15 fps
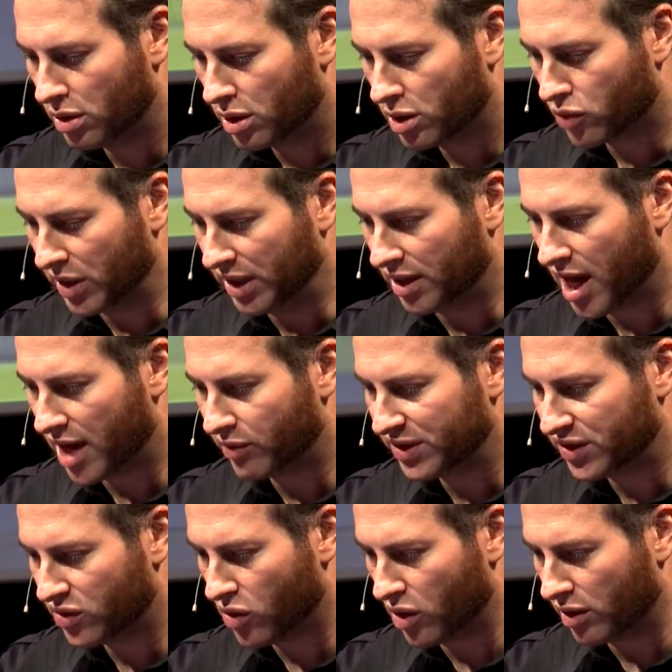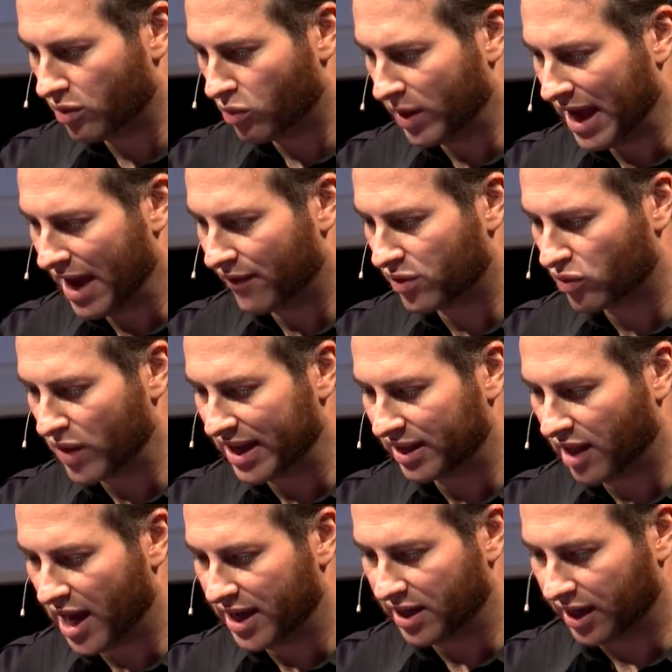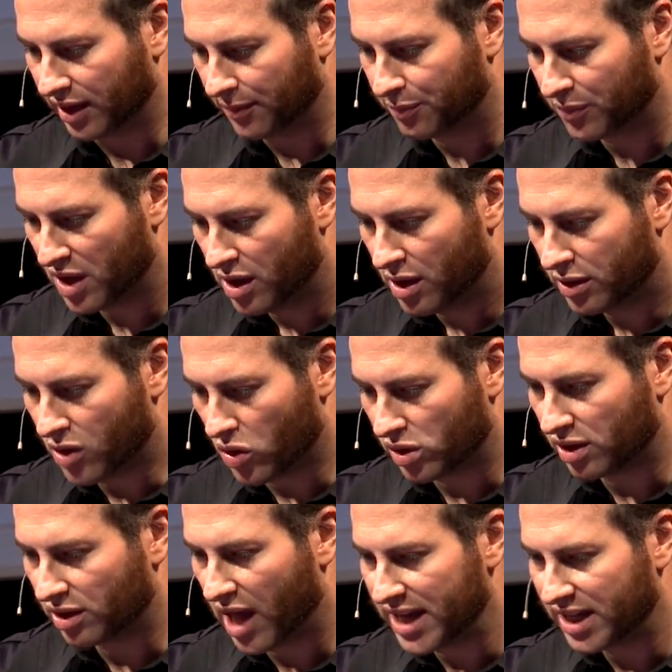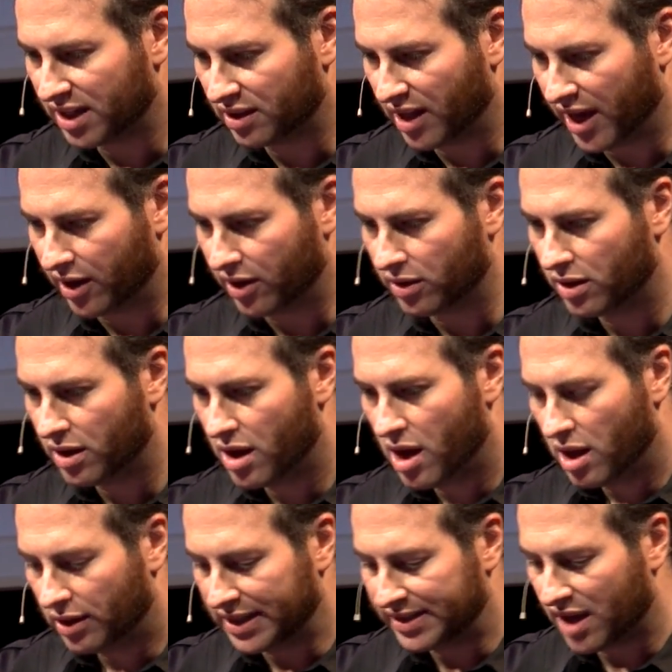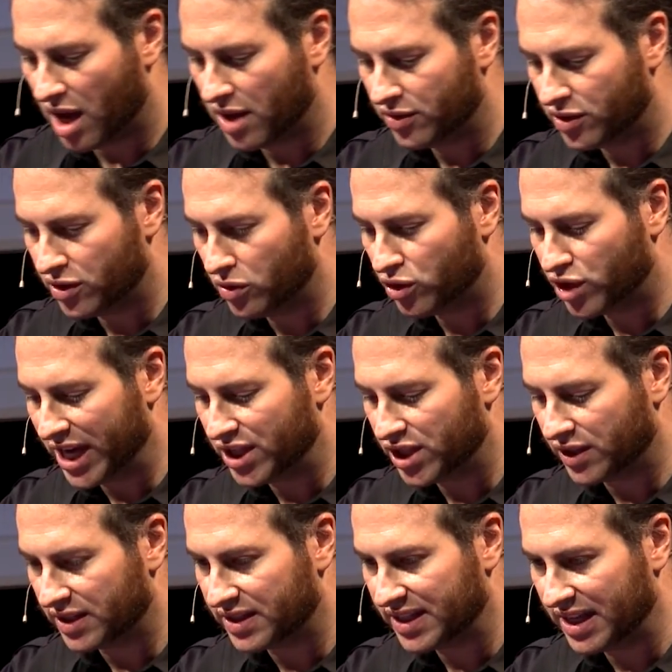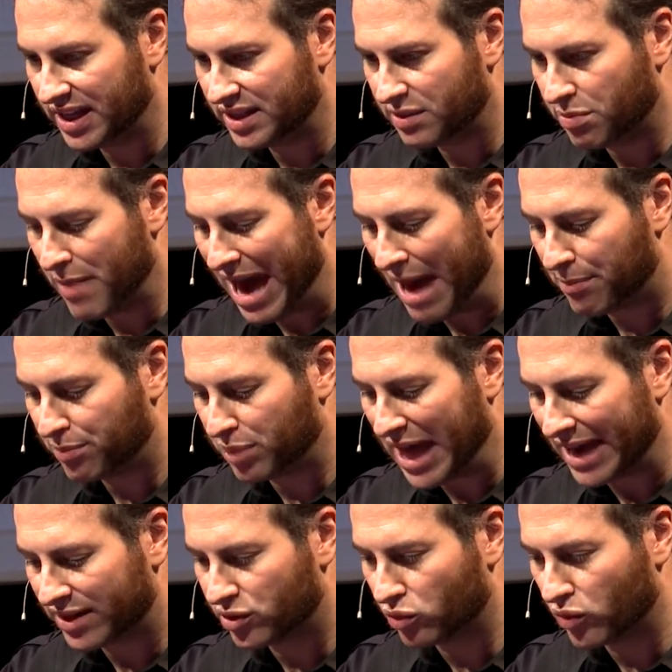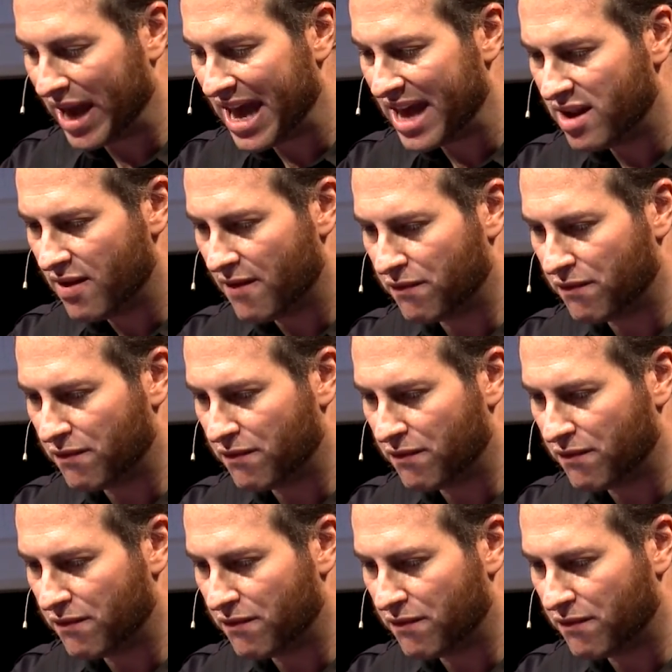Green line restored. We have the red lightning. Go to the lightning layer. Let's undo changing the tint map black to red.